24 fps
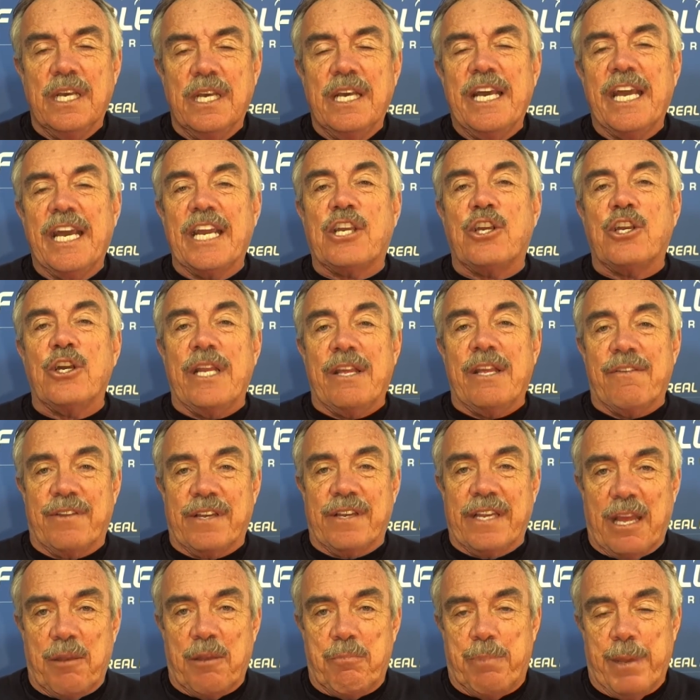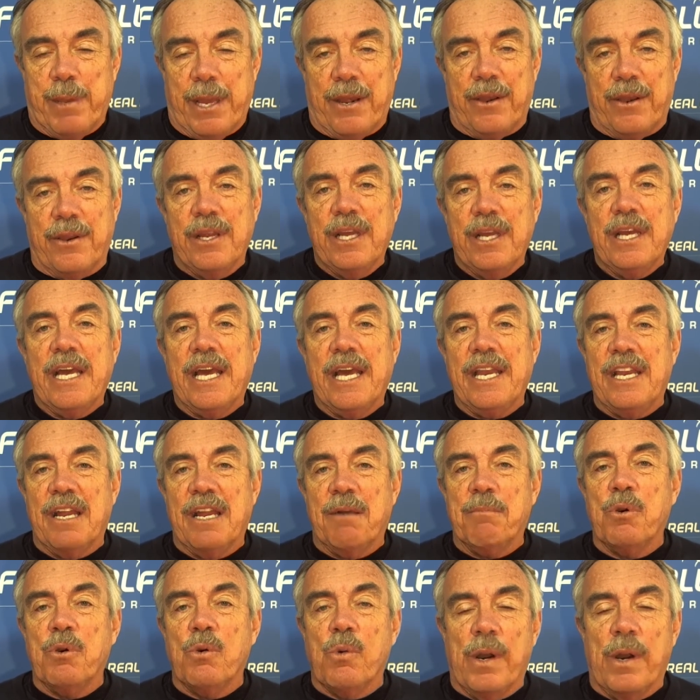It could even get better. And
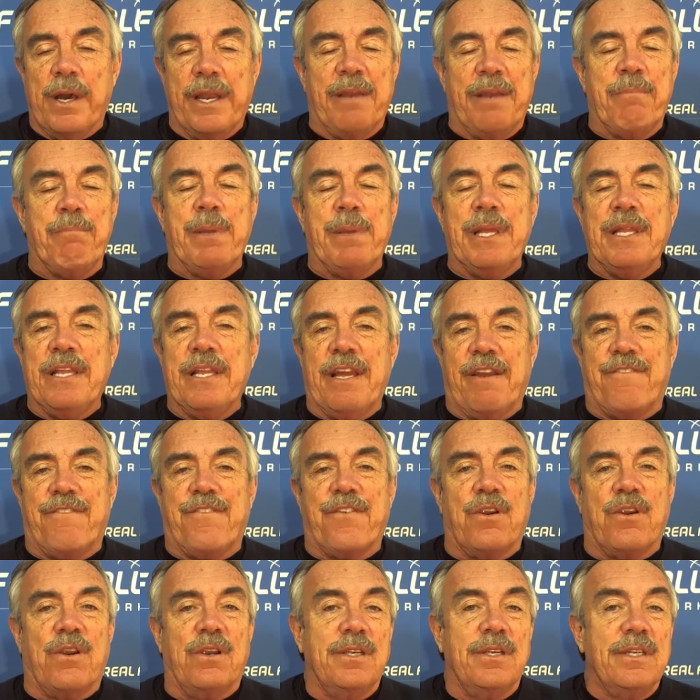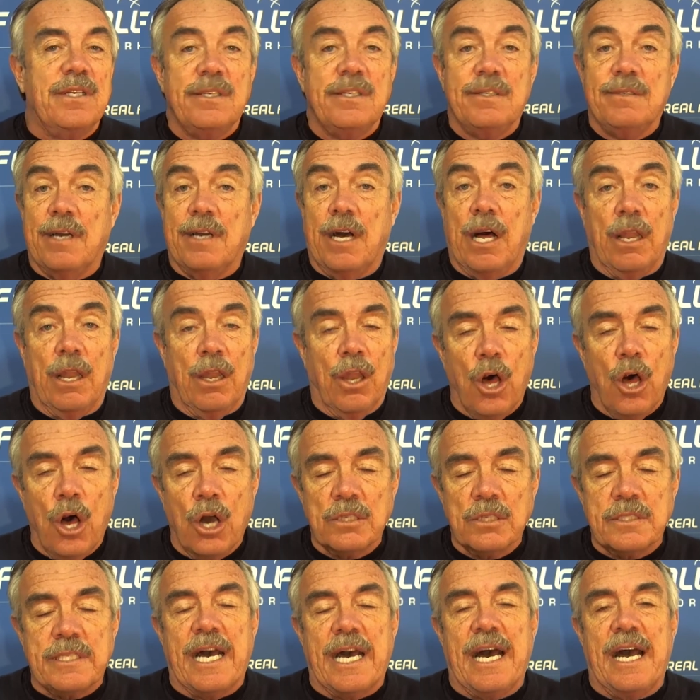number 1, and been there for a long
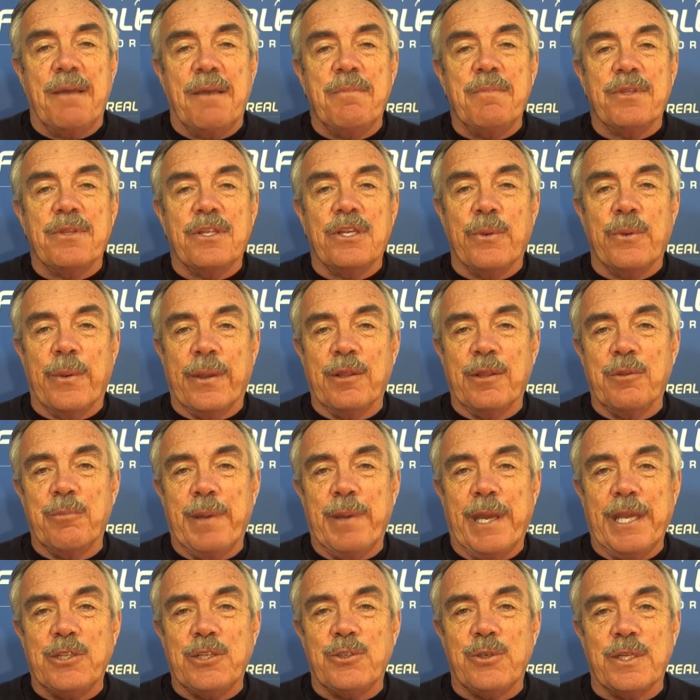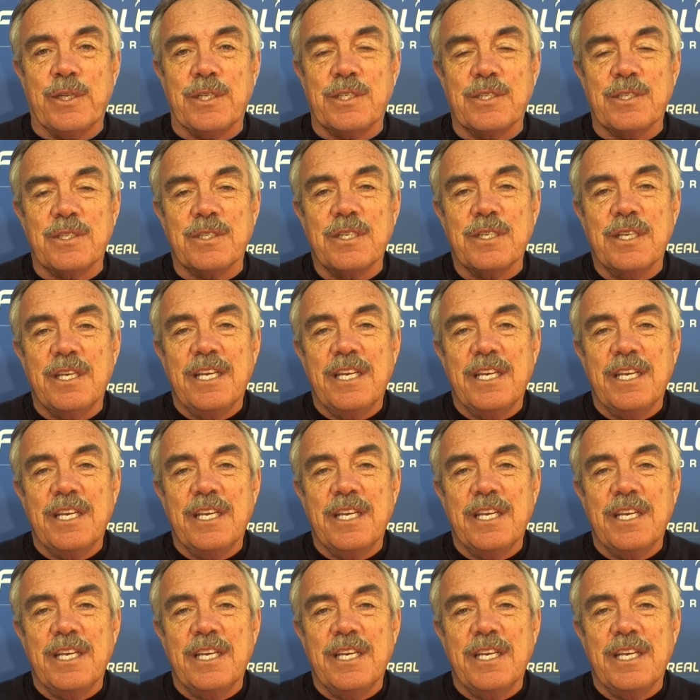time, the New England Patriots.